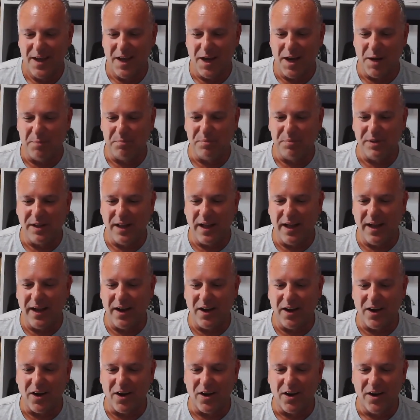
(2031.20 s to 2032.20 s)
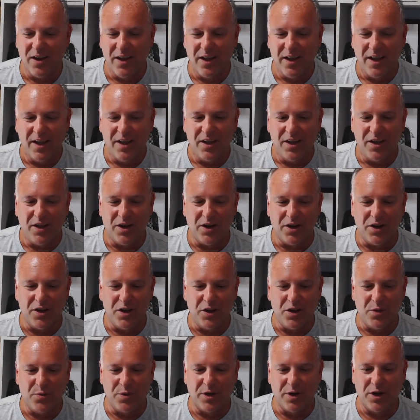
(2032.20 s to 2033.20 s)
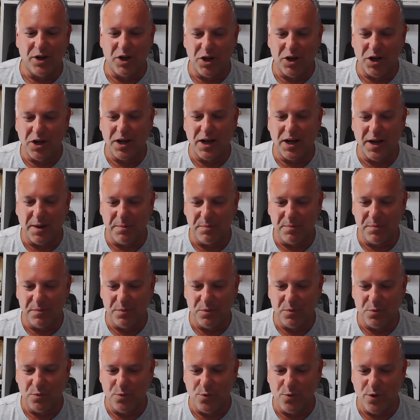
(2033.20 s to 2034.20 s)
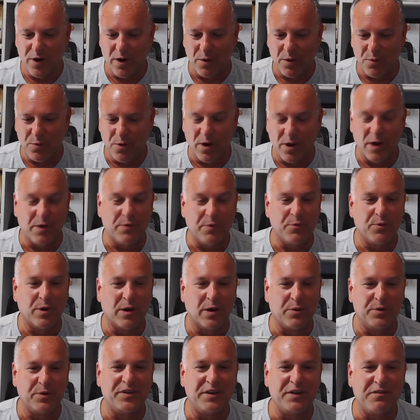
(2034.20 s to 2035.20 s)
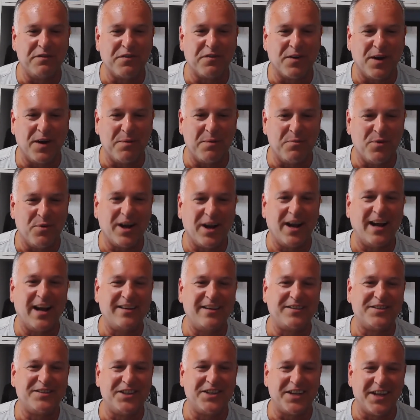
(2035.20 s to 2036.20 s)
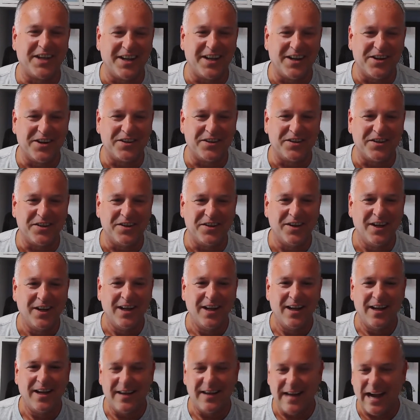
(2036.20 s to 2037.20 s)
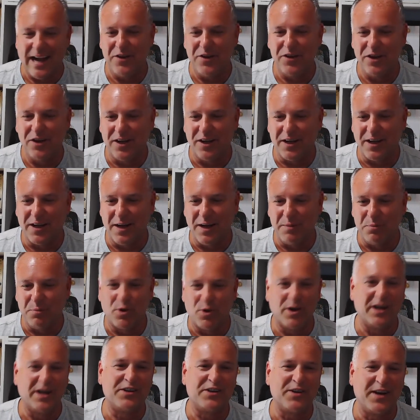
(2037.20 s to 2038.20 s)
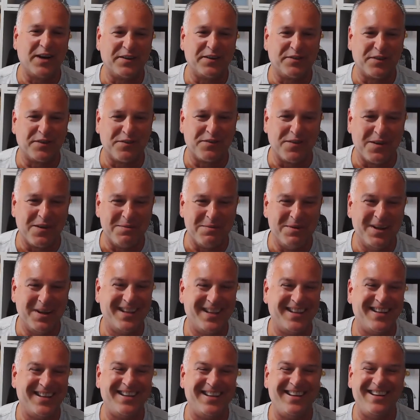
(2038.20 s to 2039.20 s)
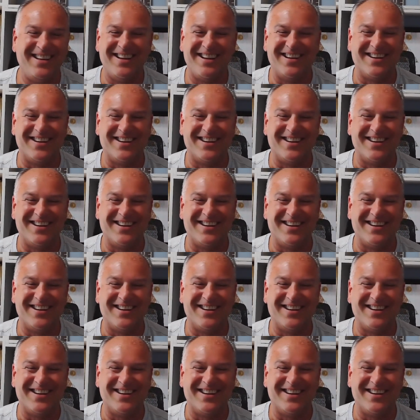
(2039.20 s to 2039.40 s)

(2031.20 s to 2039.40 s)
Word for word: a player, you know, you would look up where was he from? What high school did he go to? Now you look up, where did he transfer from? You